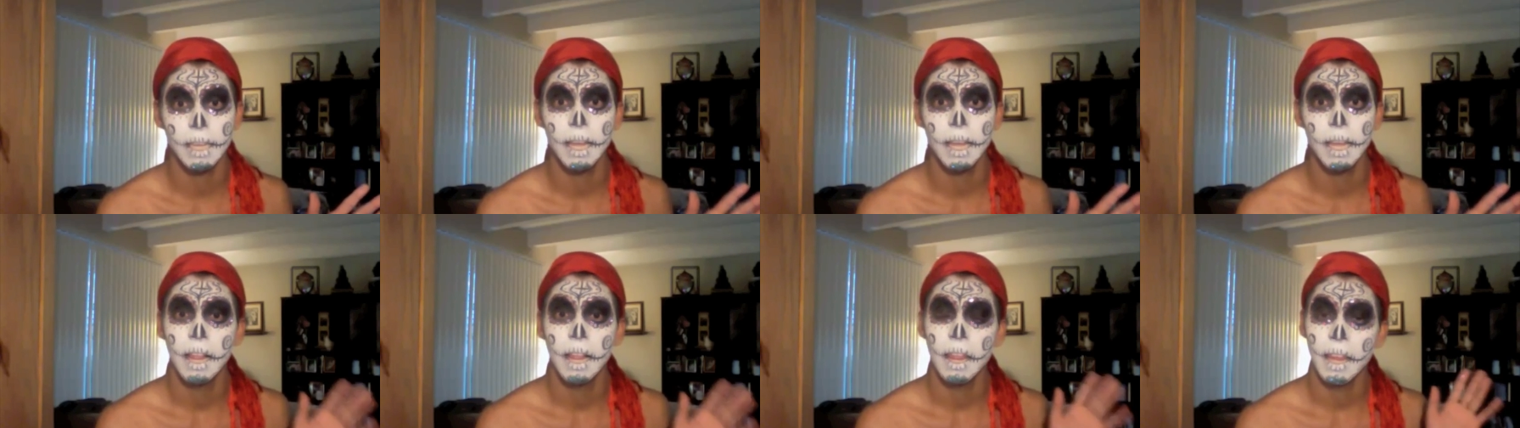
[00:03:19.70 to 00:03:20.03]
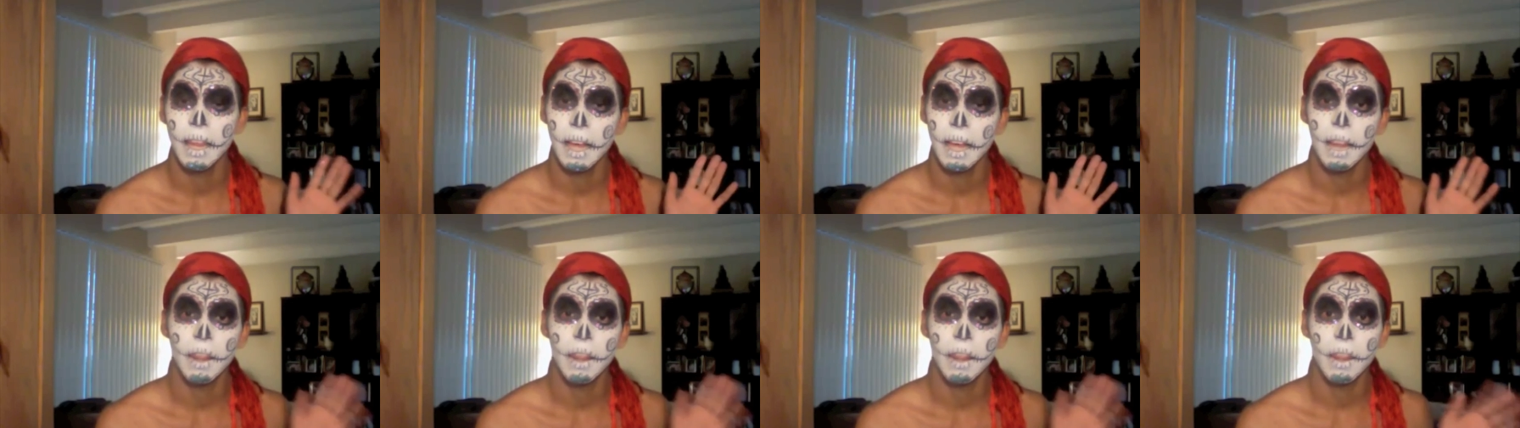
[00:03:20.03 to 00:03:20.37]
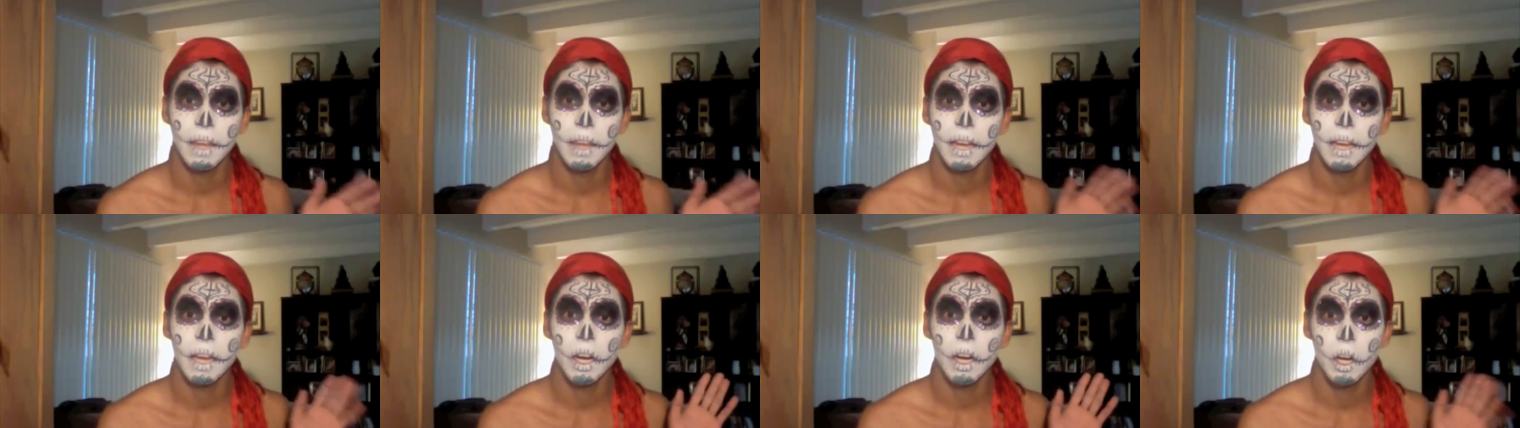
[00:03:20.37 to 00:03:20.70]
that
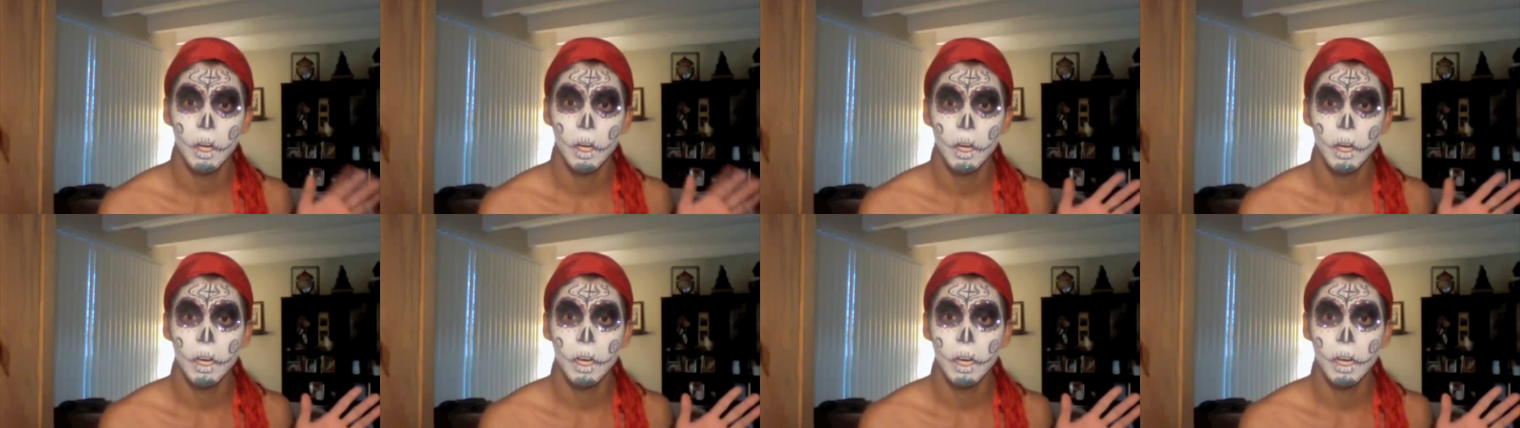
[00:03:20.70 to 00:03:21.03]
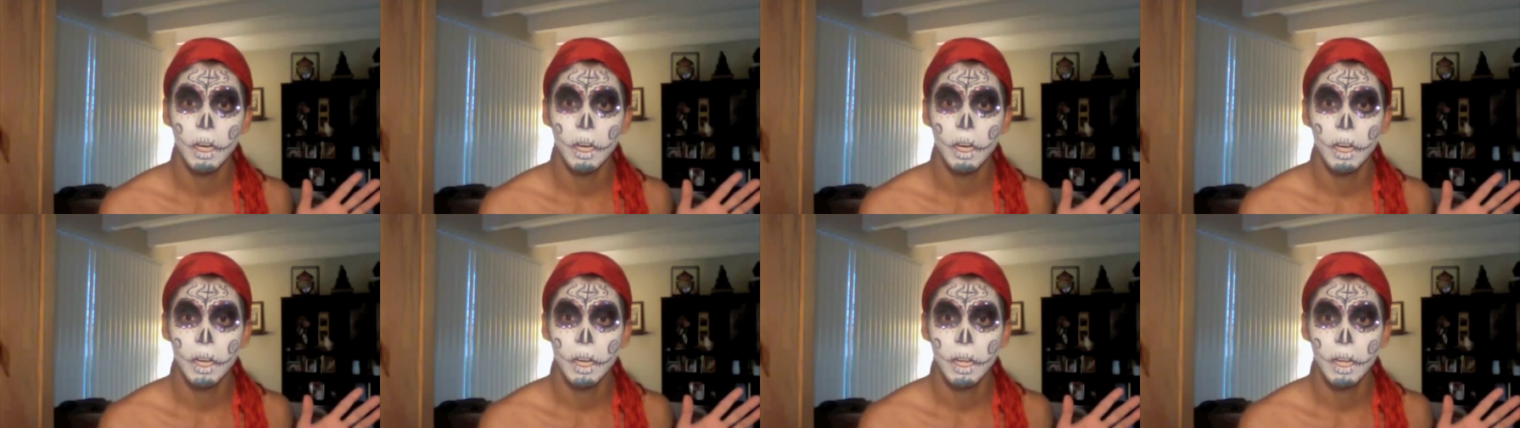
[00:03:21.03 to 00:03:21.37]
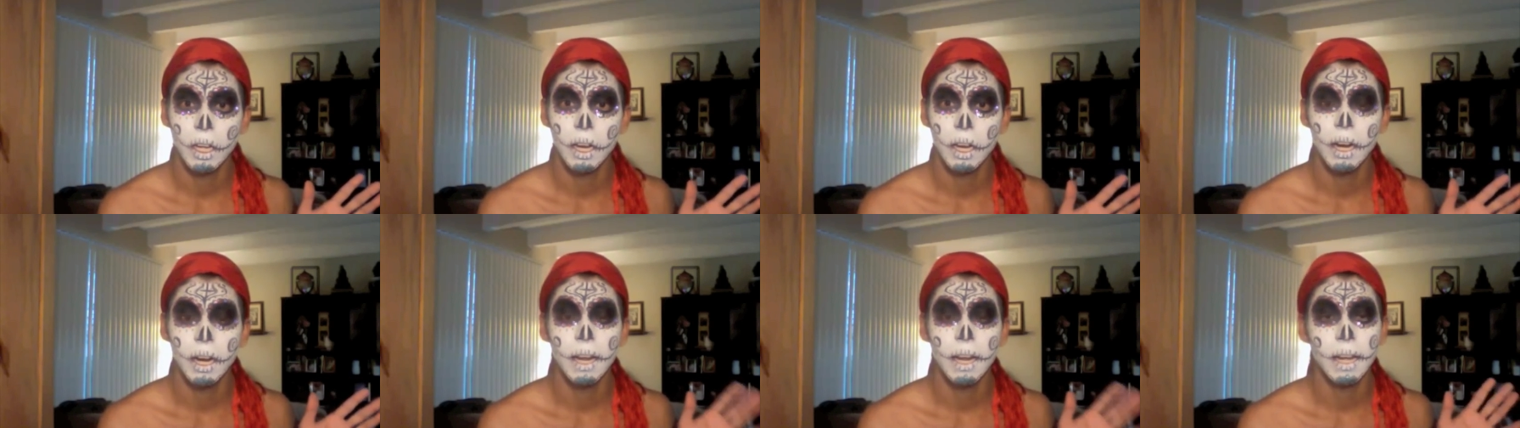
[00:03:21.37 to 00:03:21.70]
they look
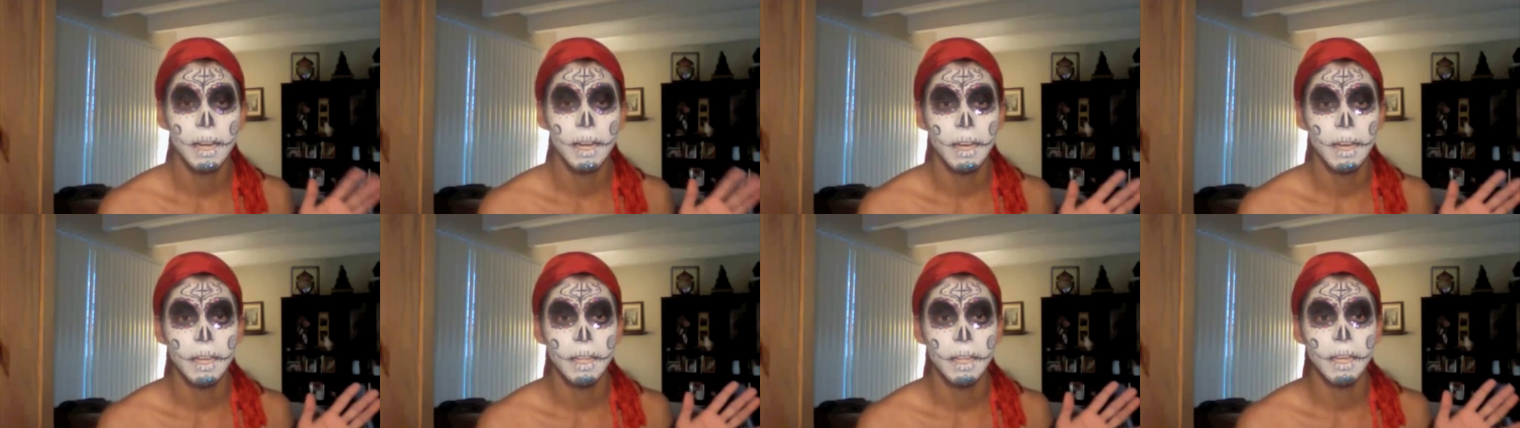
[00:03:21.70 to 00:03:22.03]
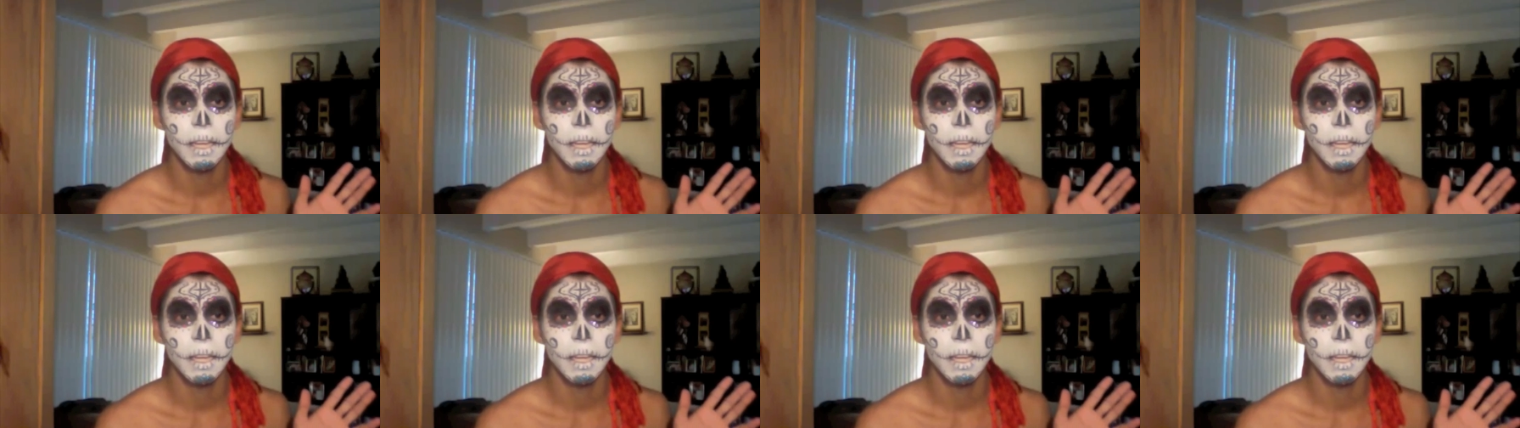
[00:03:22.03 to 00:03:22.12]
like